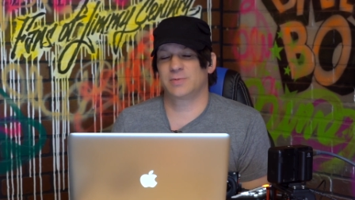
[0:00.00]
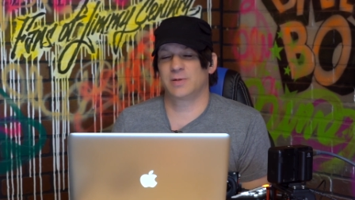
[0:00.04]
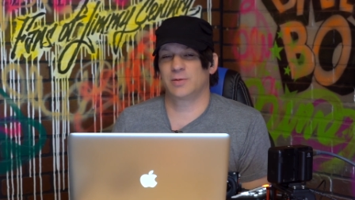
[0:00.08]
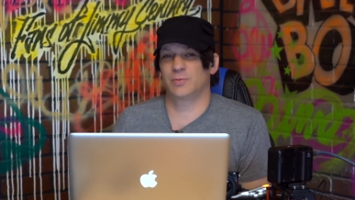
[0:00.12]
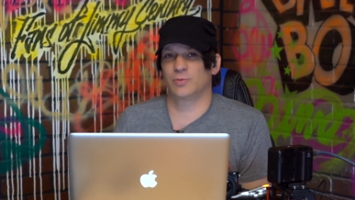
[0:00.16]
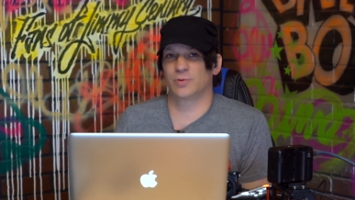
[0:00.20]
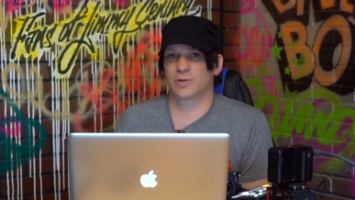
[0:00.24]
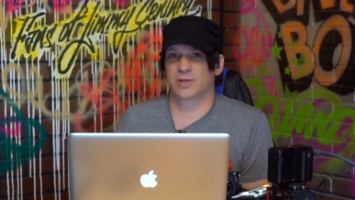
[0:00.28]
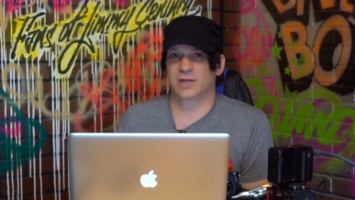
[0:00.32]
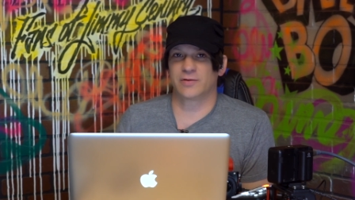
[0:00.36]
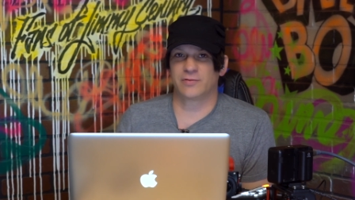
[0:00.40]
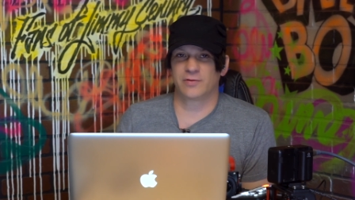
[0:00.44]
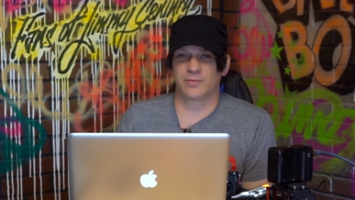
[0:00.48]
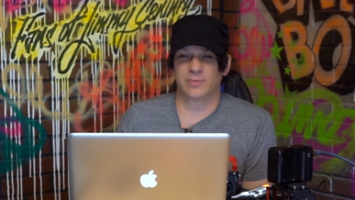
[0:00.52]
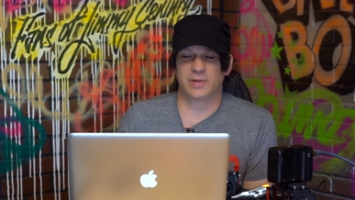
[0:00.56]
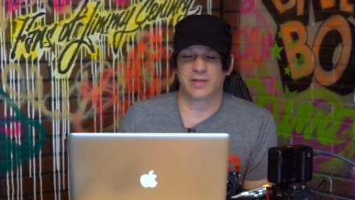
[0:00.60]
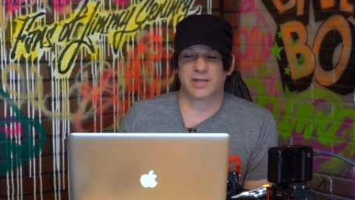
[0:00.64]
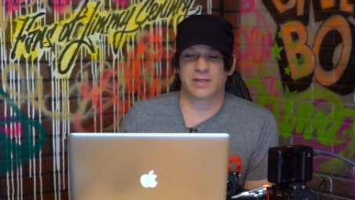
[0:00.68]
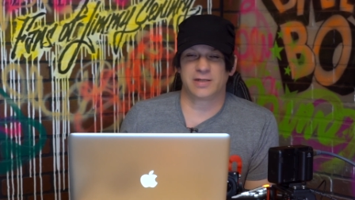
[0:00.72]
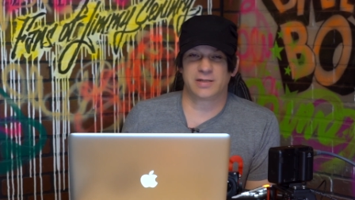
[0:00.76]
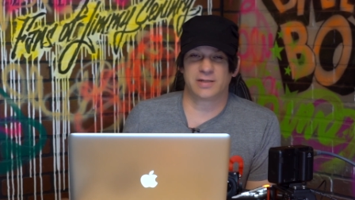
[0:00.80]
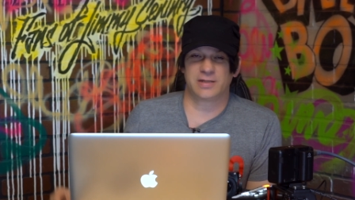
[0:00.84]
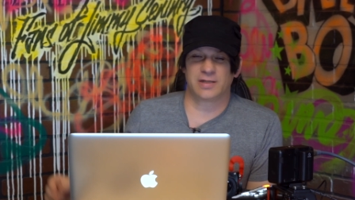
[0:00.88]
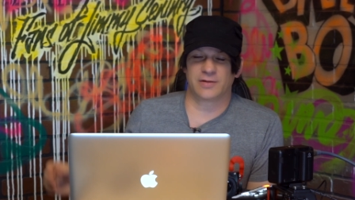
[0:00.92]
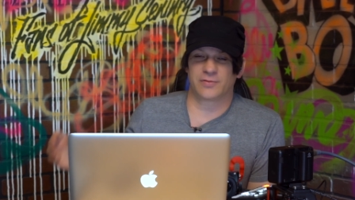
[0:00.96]
People were giving
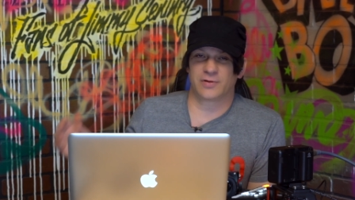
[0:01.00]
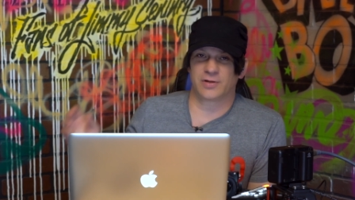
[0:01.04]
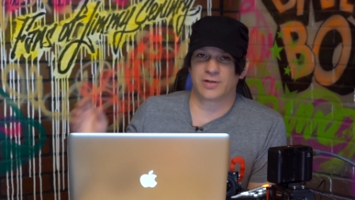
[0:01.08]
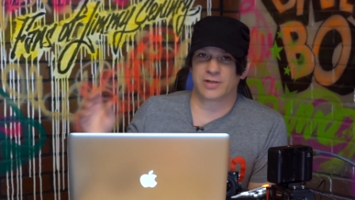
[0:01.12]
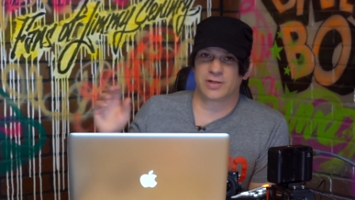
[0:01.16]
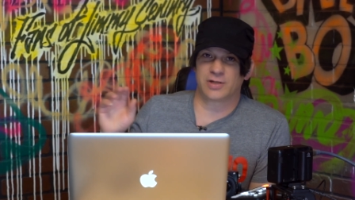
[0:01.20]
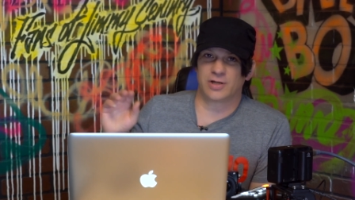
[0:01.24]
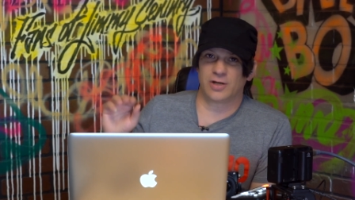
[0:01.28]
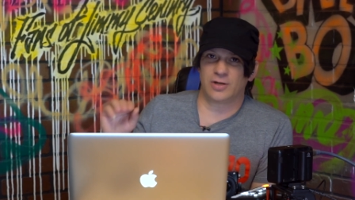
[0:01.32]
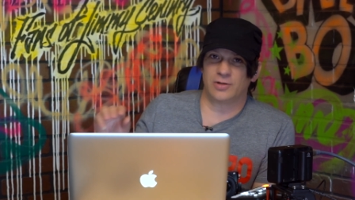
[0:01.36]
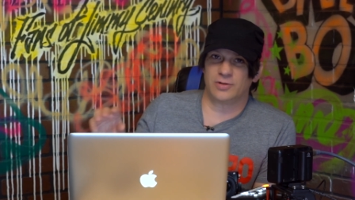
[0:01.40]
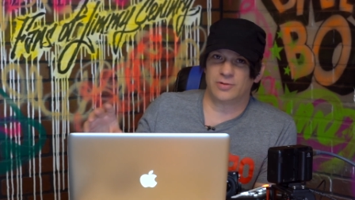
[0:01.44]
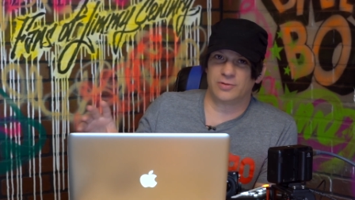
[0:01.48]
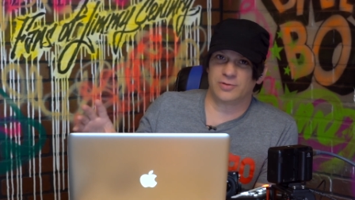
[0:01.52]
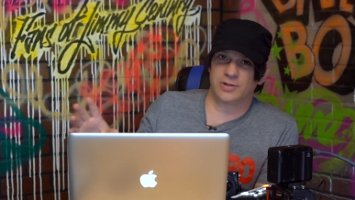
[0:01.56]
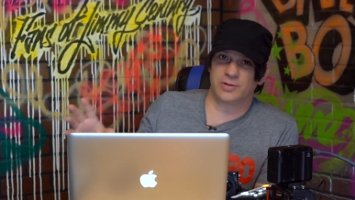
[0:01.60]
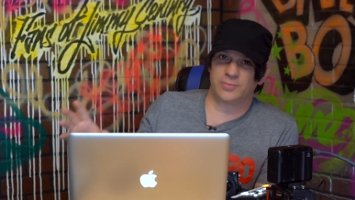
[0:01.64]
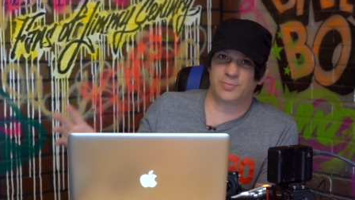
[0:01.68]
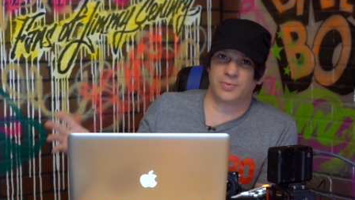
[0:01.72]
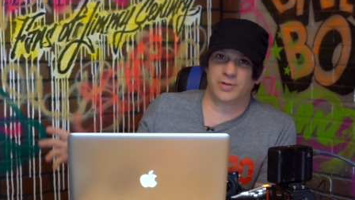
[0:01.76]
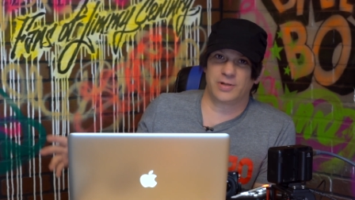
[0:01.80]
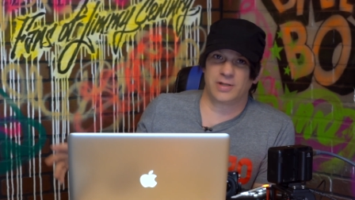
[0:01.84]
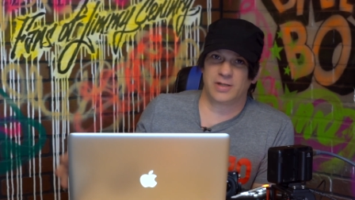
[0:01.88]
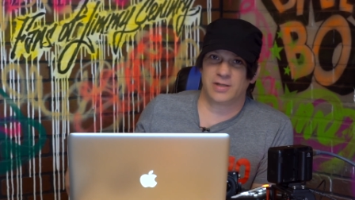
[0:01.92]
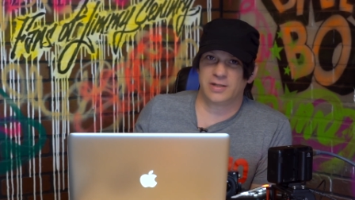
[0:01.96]
me different code to
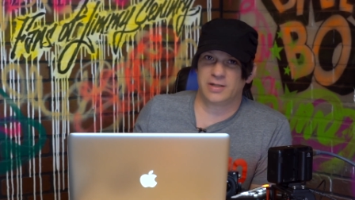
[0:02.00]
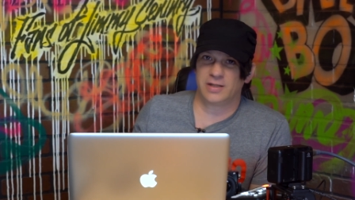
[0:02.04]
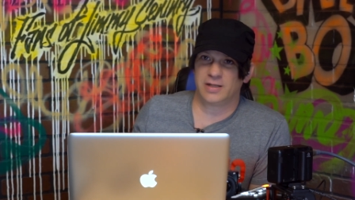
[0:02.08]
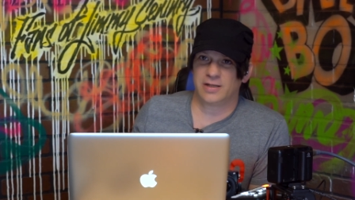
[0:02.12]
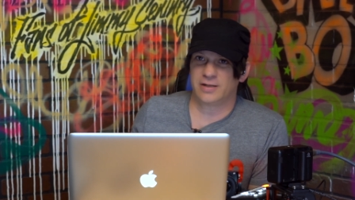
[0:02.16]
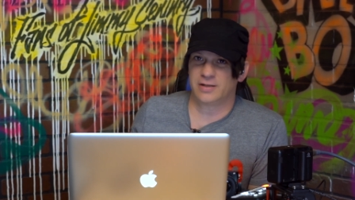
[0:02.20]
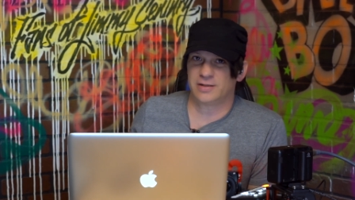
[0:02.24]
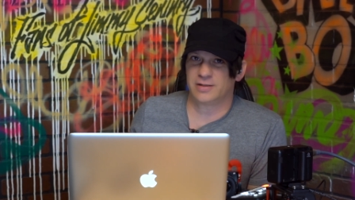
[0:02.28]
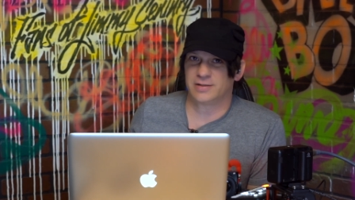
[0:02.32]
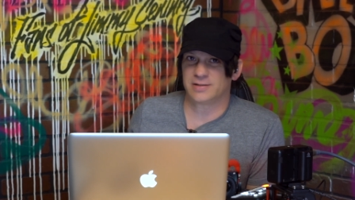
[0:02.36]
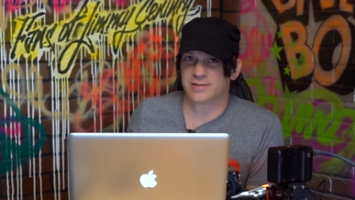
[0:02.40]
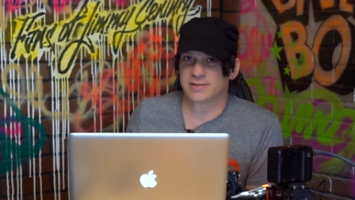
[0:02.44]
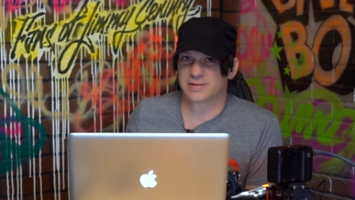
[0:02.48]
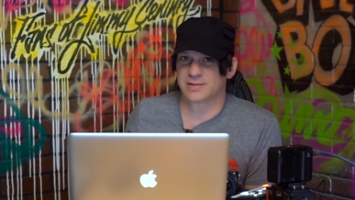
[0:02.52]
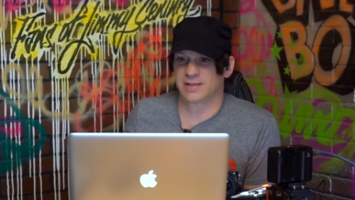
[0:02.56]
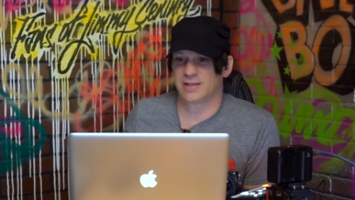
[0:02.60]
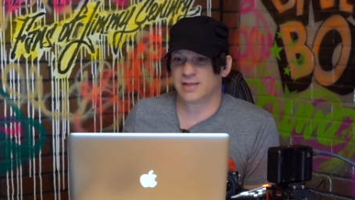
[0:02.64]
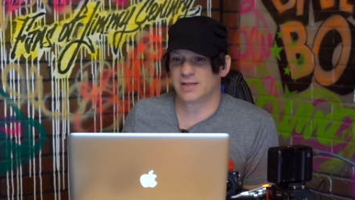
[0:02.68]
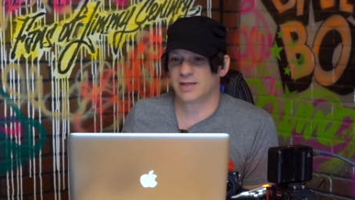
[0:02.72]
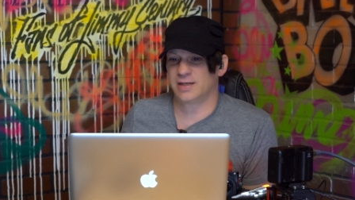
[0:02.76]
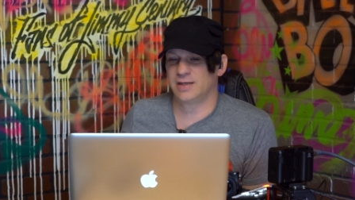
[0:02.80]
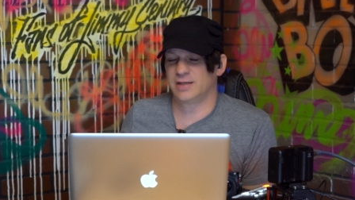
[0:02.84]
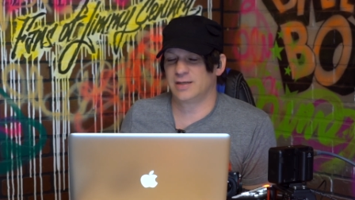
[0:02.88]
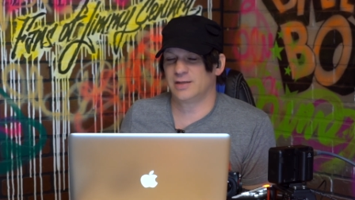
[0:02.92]
put in there and saying I need